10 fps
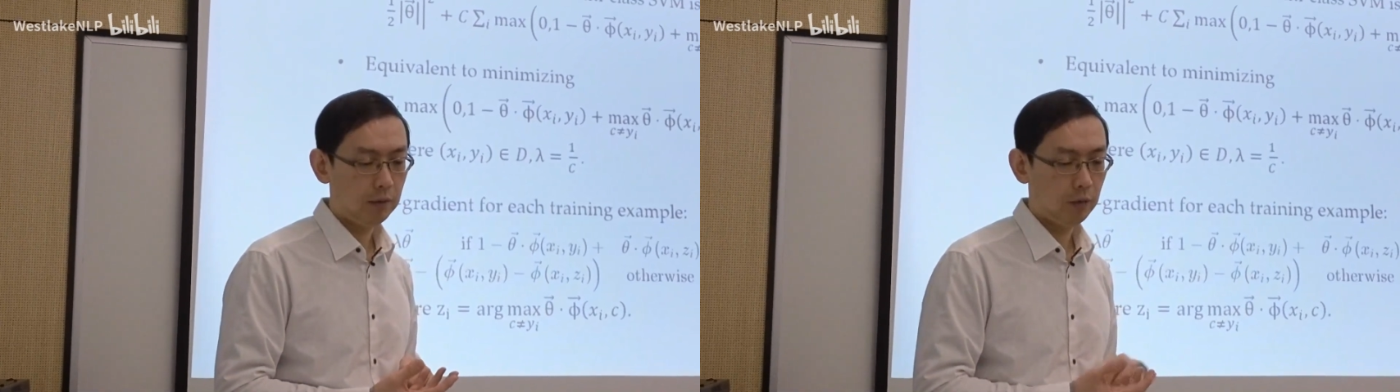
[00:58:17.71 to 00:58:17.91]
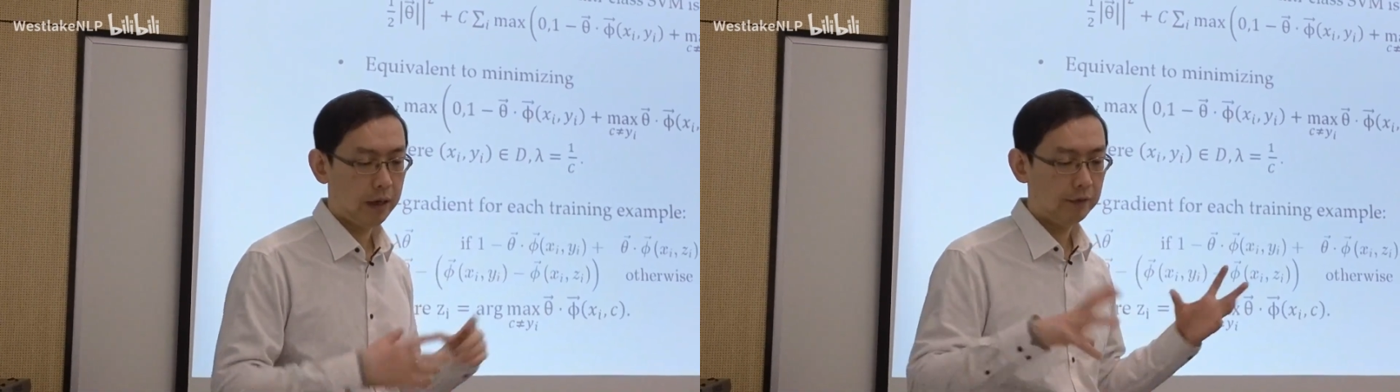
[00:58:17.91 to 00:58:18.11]

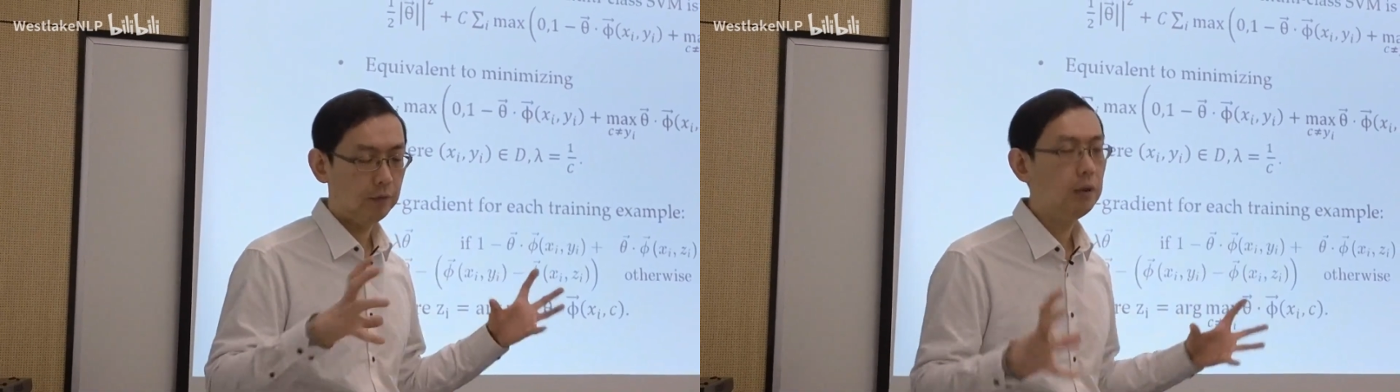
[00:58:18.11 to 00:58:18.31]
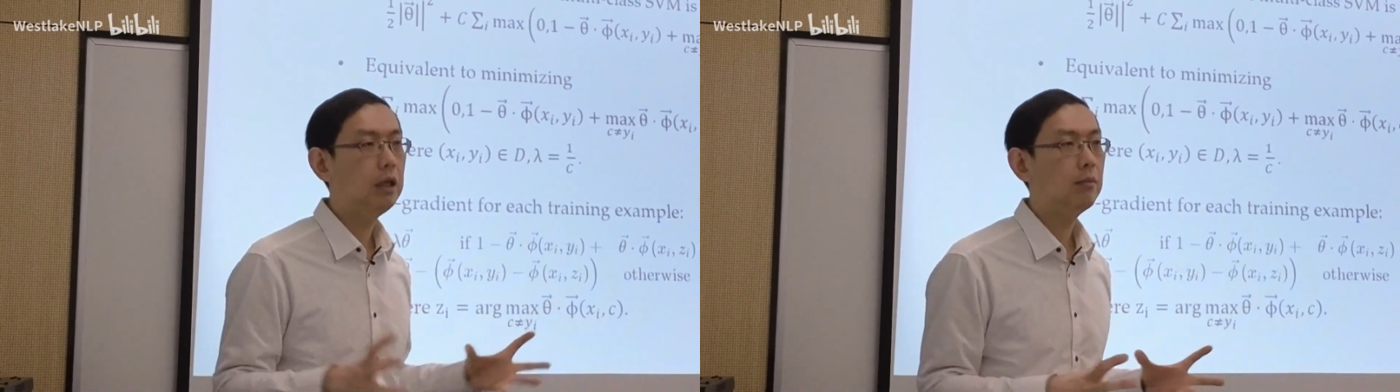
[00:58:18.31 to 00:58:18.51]
We have to
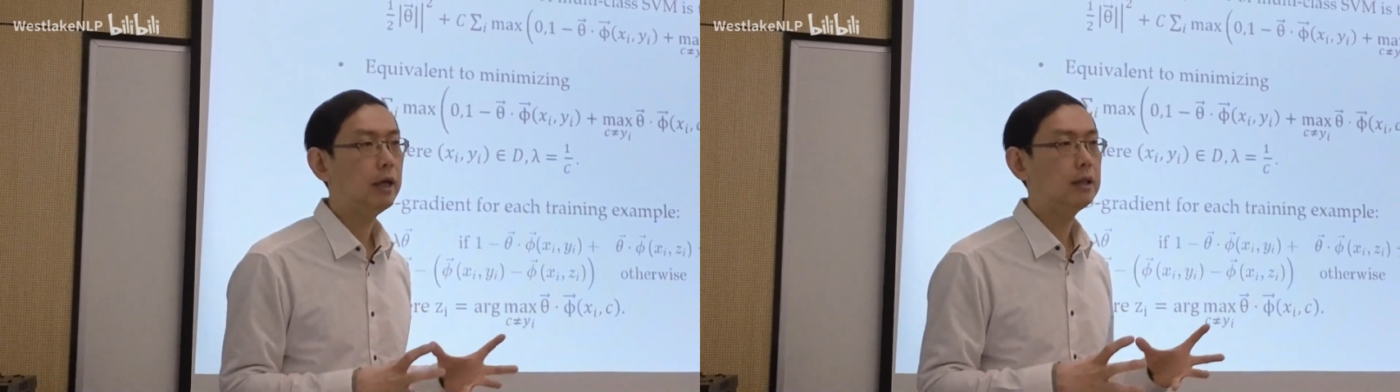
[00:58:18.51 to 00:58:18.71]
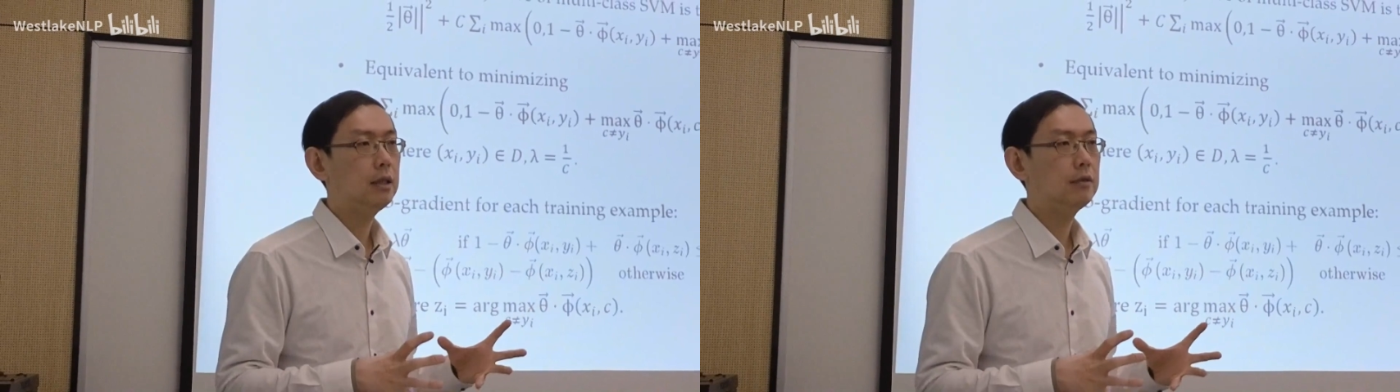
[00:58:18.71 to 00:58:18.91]

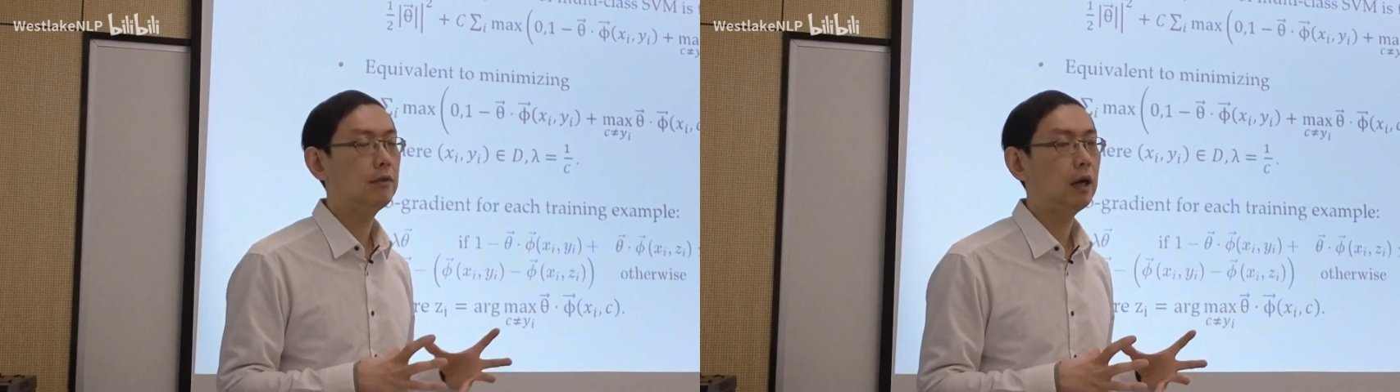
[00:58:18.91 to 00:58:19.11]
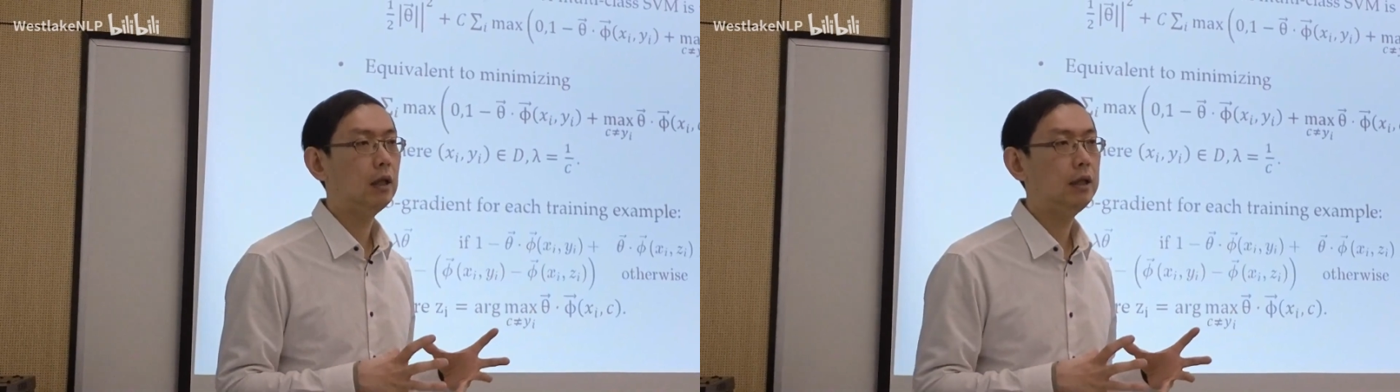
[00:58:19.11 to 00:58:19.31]
minimize this
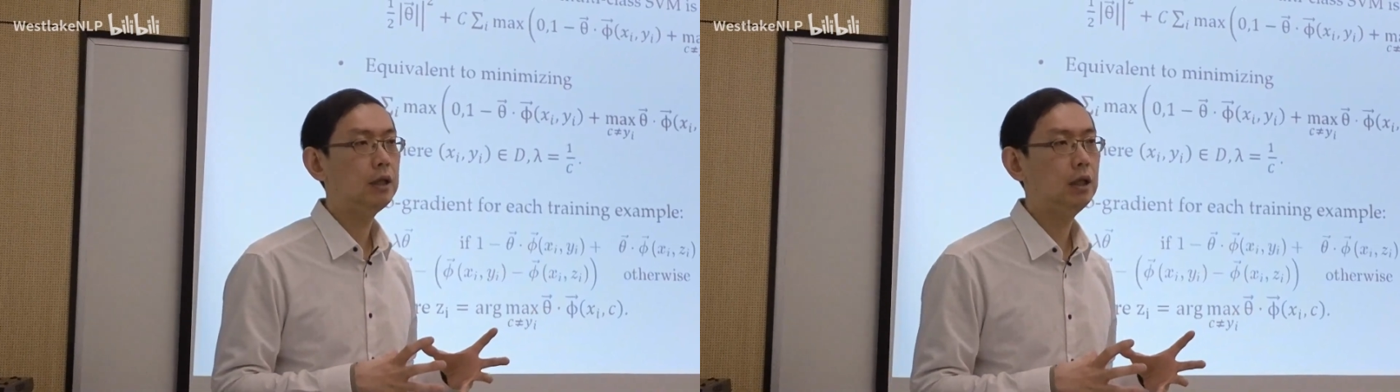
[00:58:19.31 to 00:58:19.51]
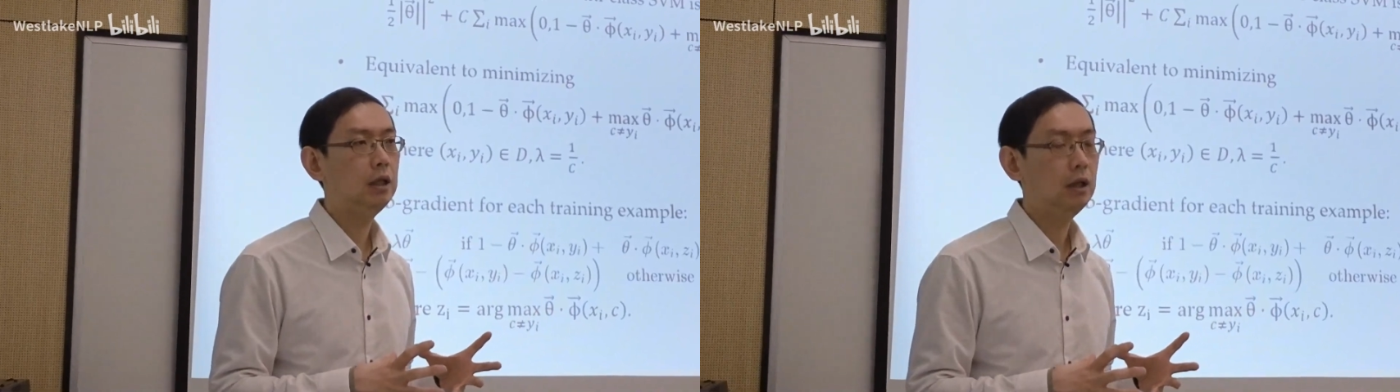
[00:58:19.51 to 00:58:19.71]

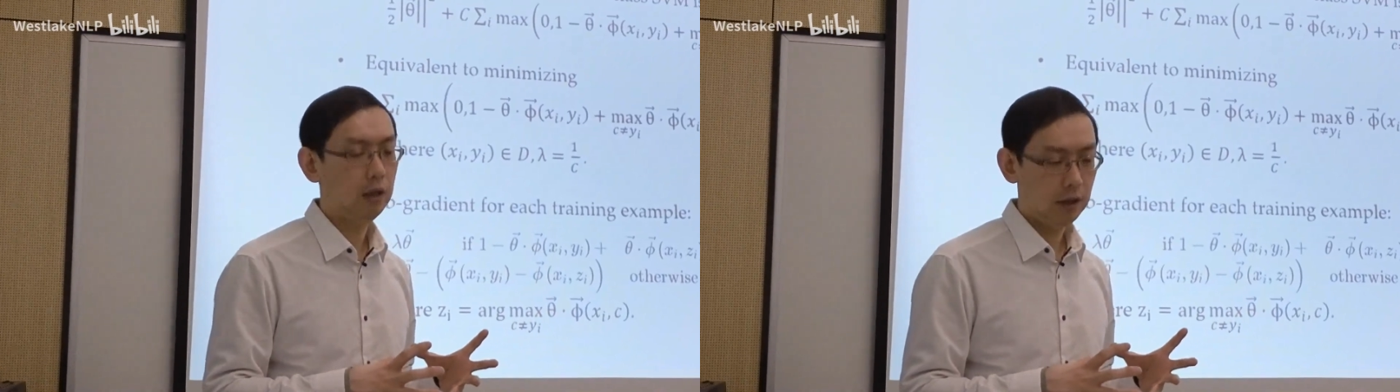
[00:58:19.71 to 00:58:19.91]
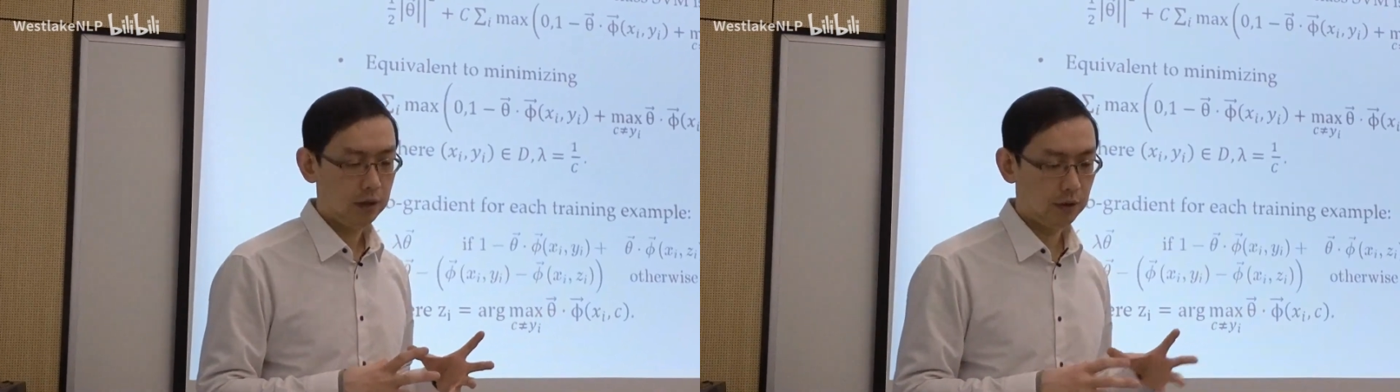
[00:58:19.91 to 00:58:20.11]
violation.
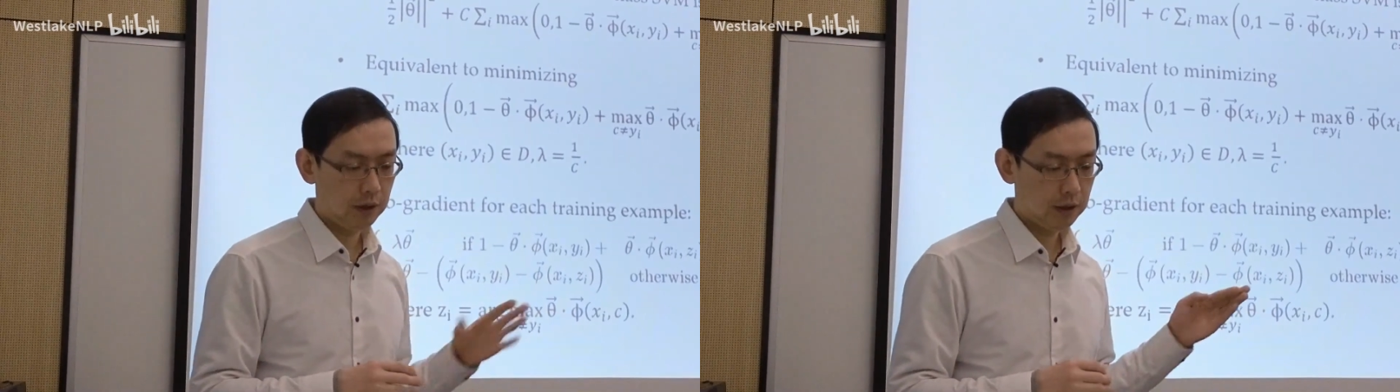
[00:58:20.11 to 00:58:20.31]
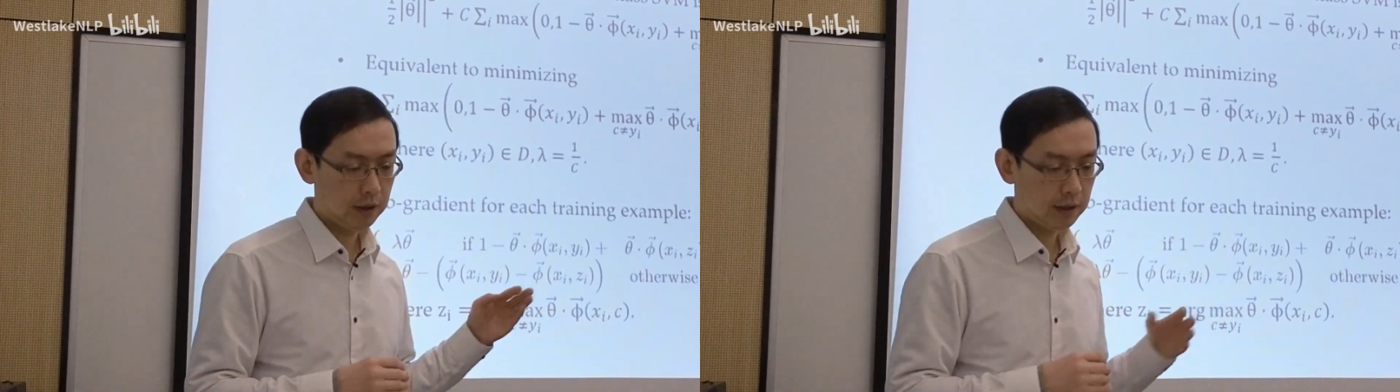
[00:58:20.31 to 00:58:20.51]
So
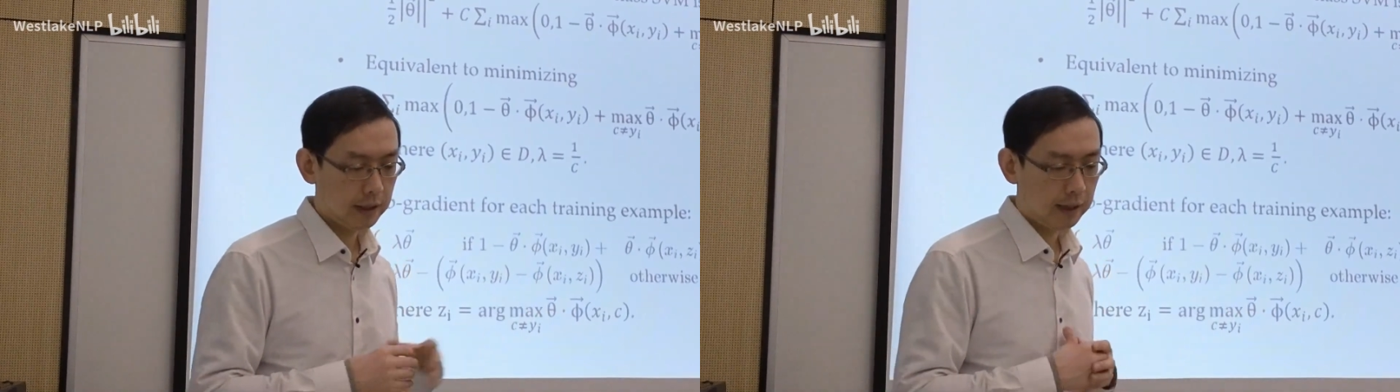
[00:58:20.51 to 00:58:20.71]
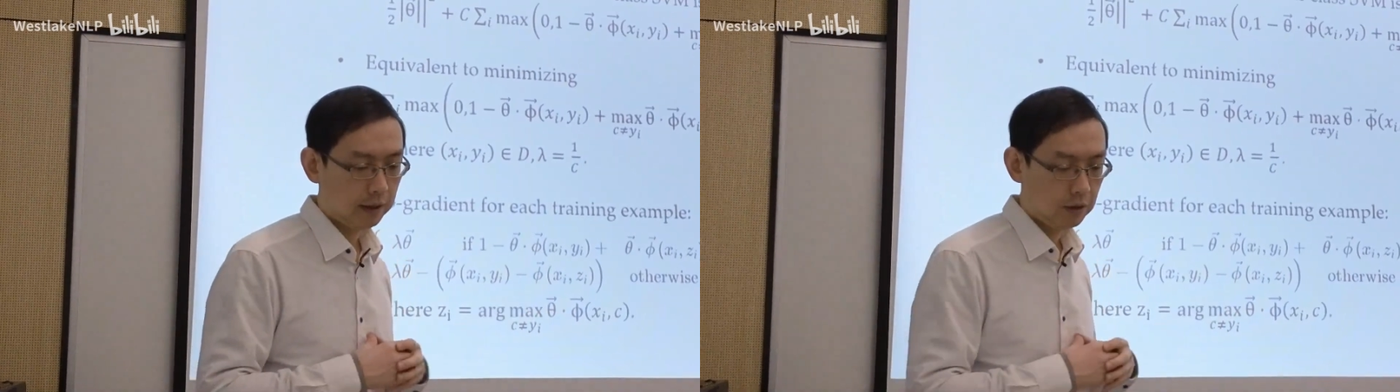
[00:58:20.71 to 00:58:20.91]
this is the
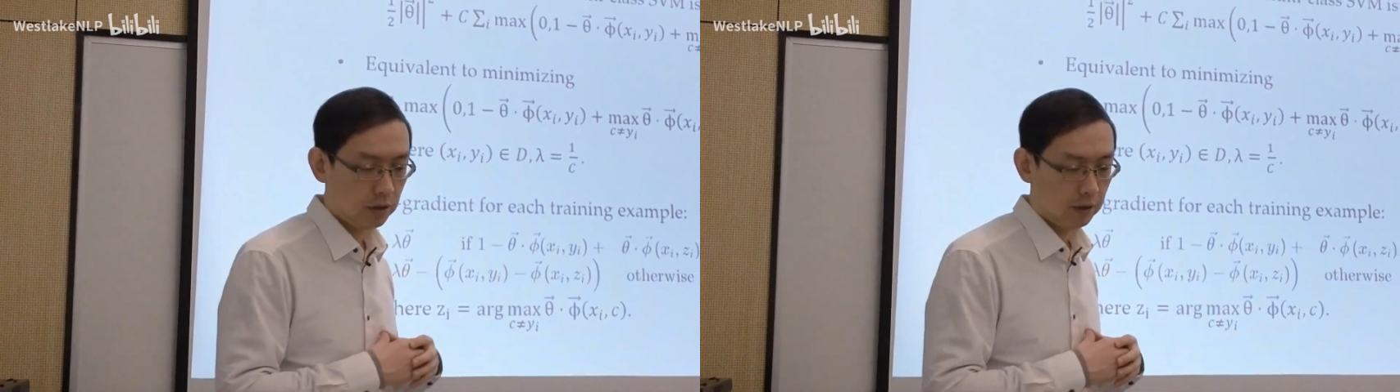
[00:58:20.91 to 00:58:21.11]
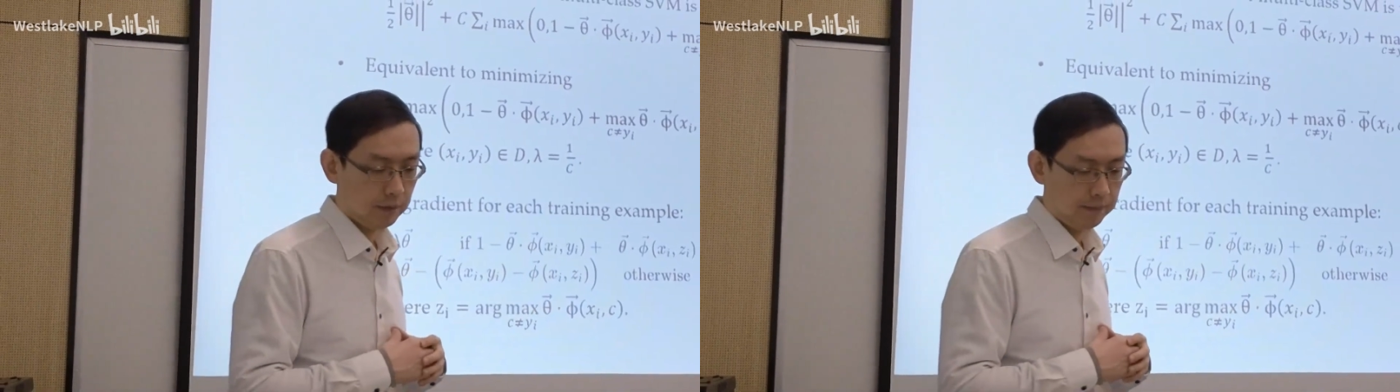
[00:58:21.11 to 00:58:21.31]
second term.